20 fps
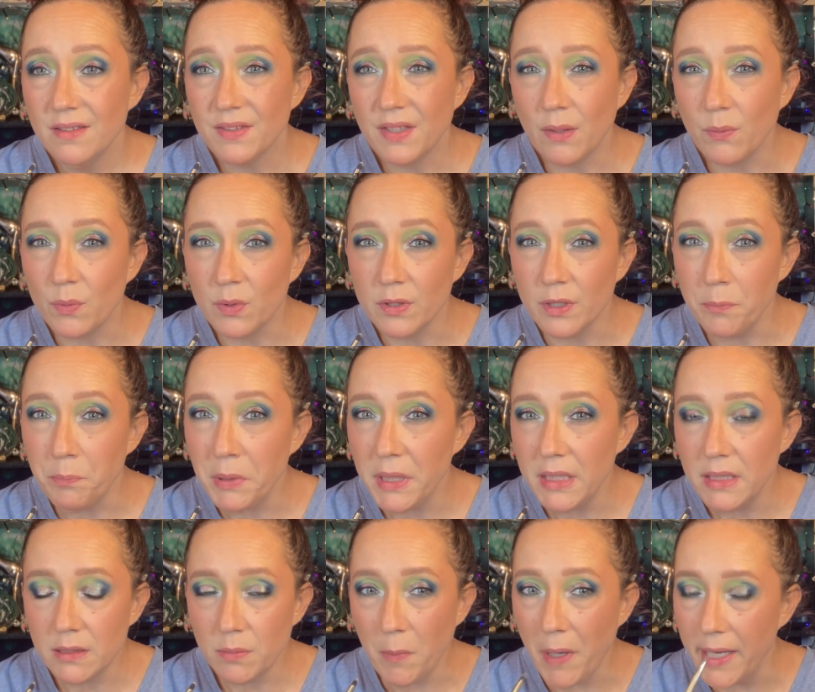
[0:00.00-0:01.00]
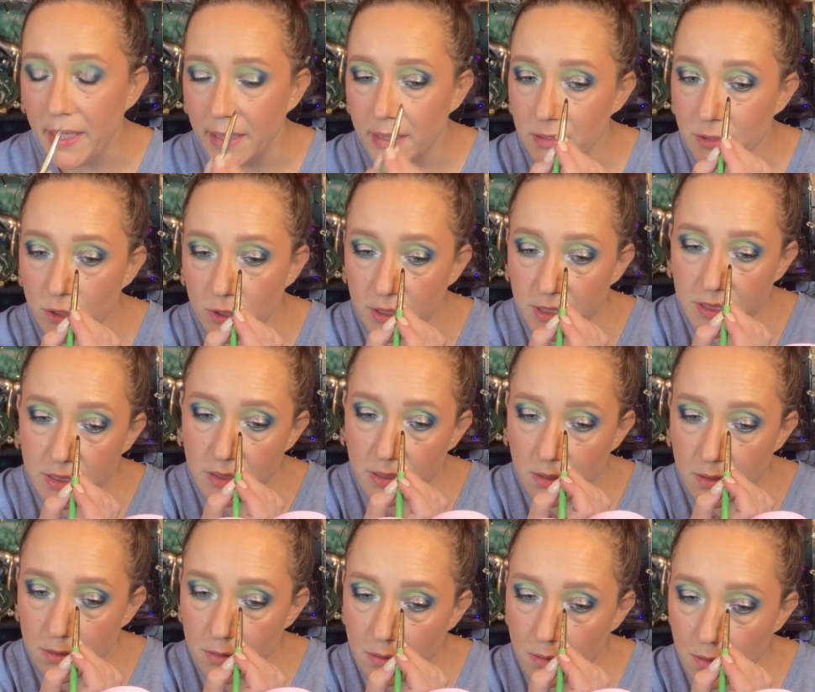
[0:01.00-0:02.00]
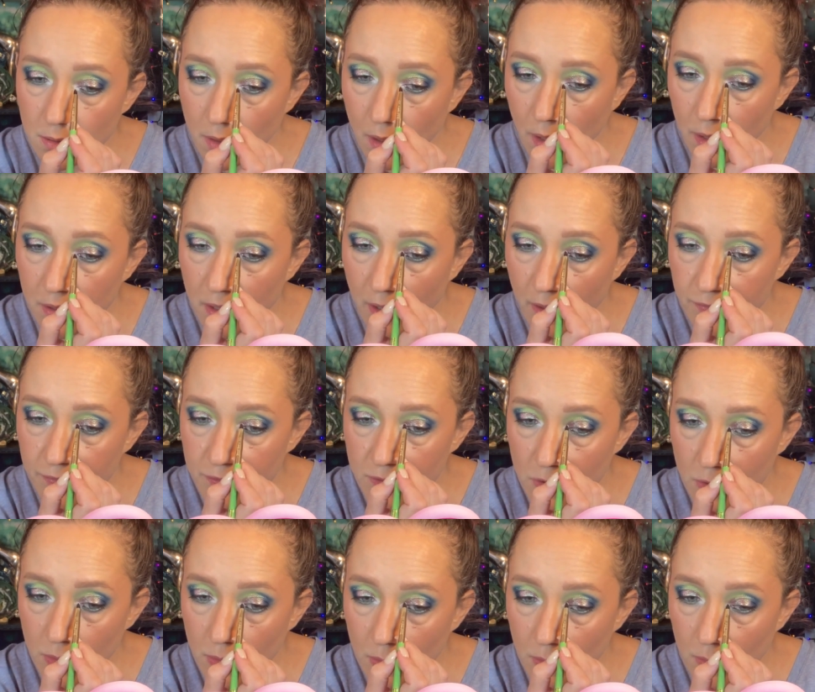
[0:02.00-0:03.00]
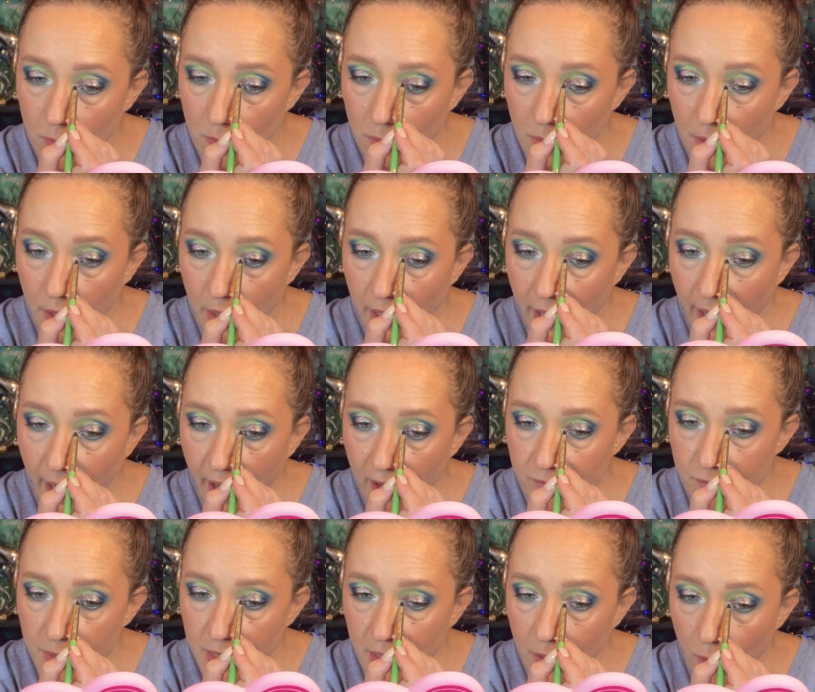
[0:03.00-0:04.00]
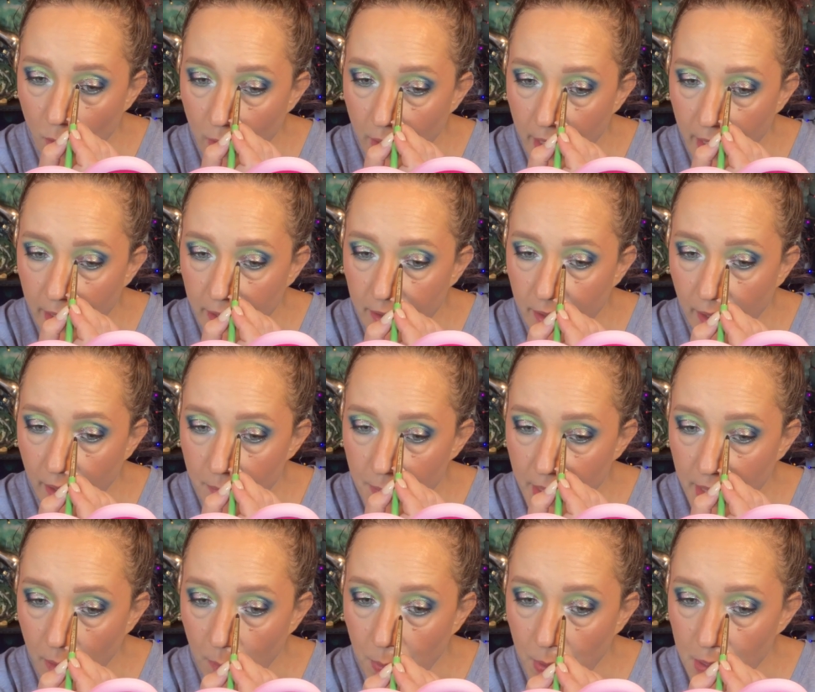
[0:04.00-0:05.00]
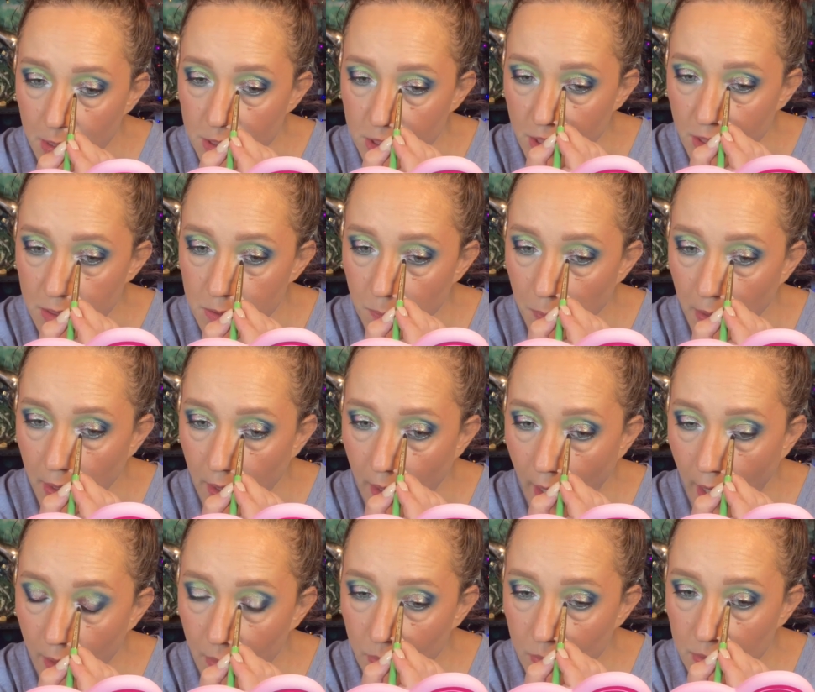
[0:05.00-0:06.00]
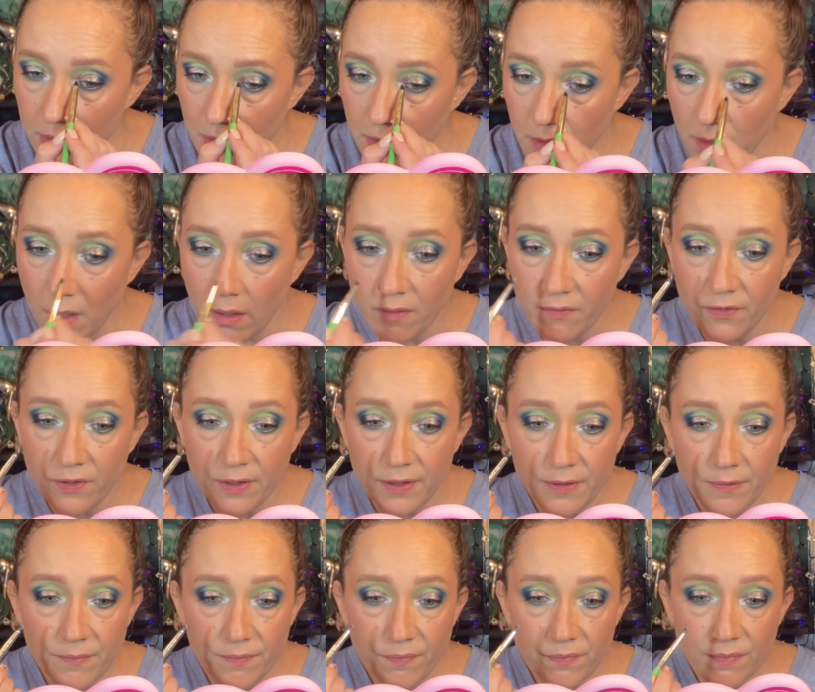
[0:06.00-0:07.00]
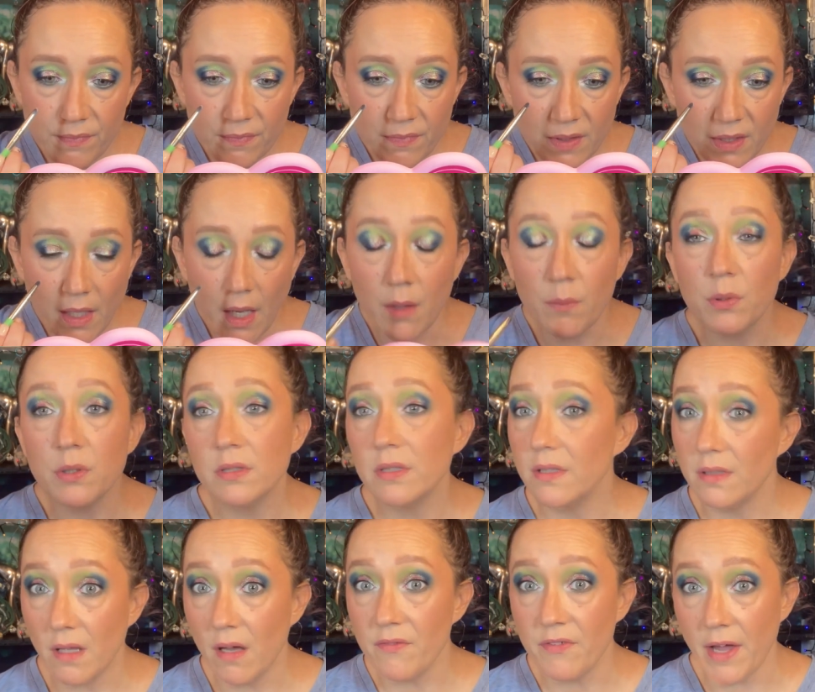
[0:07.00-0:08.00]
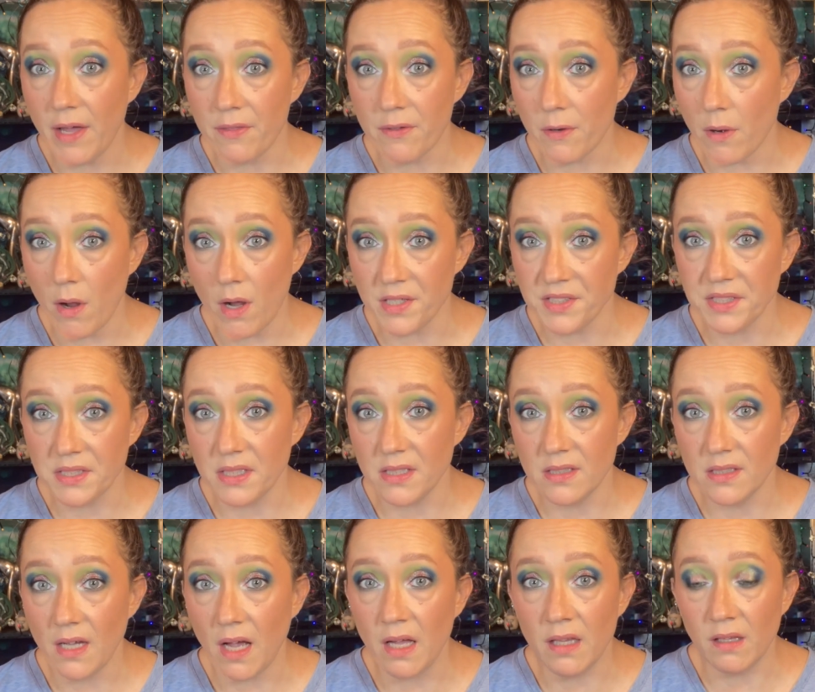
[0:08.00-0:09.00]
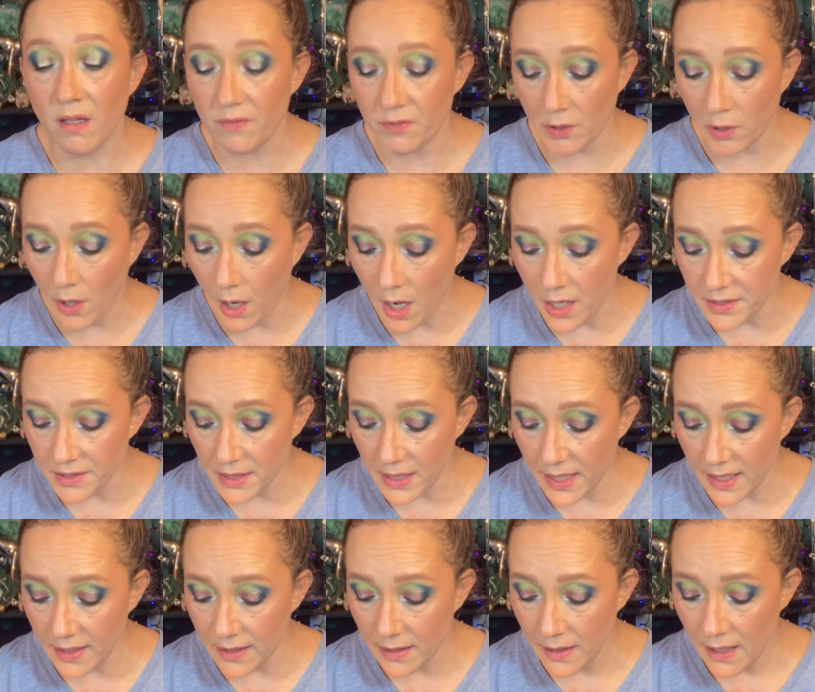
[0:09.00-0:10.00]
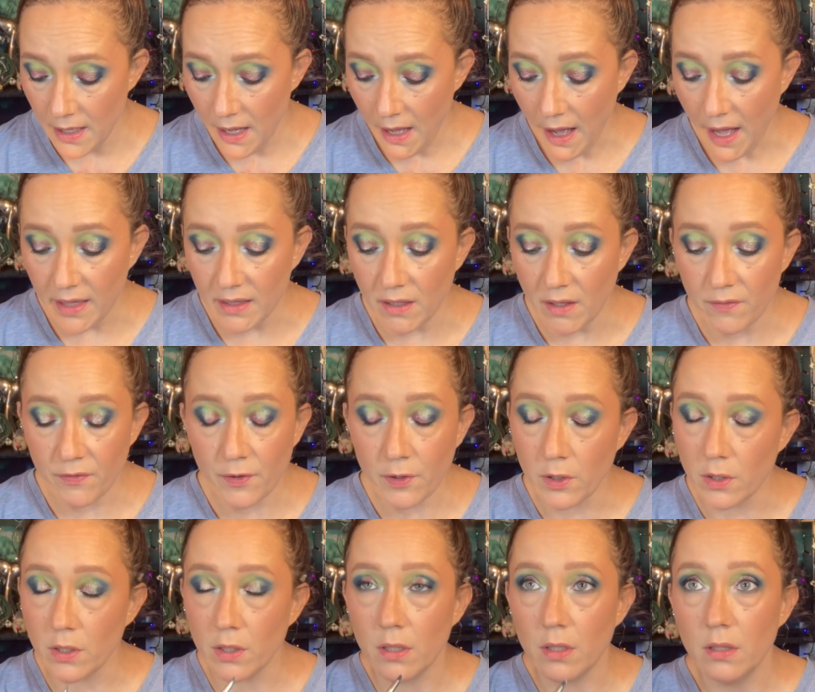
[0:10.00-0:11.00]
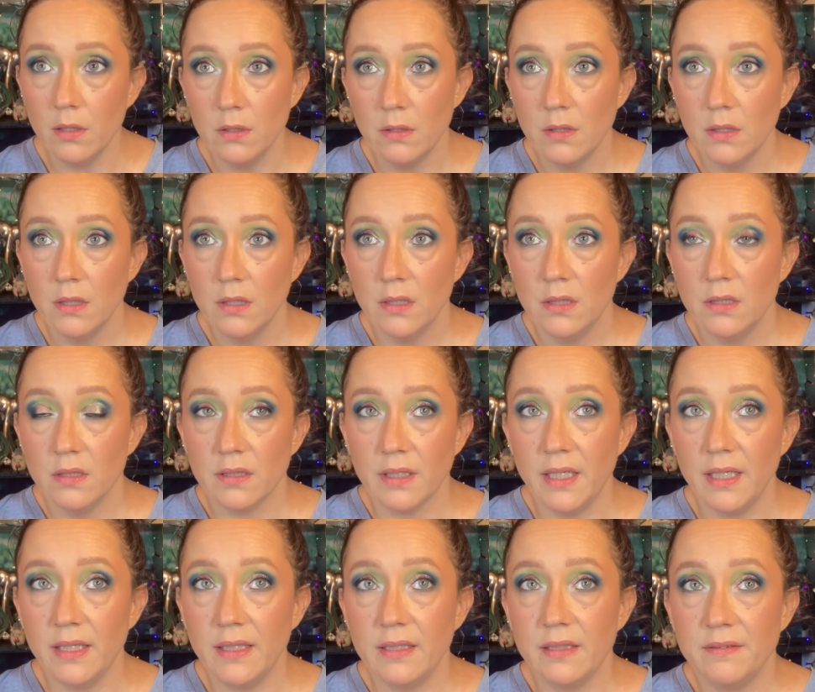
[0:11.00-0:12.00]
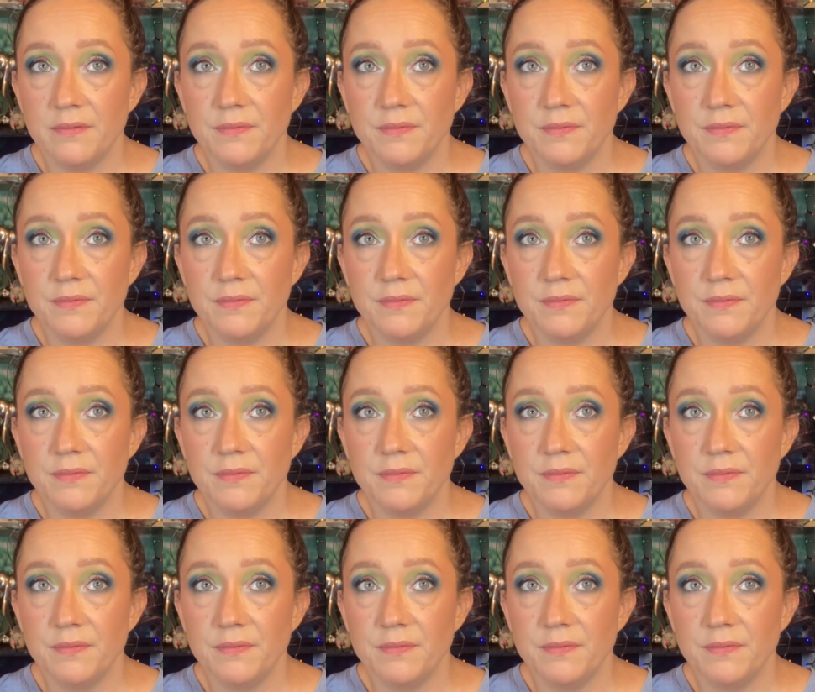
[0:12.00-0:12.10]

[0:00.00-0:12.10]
that really piqued my interest enough to have me go ahead and make a purchase. But I really love Heather Austin. I love her content. I love her, like,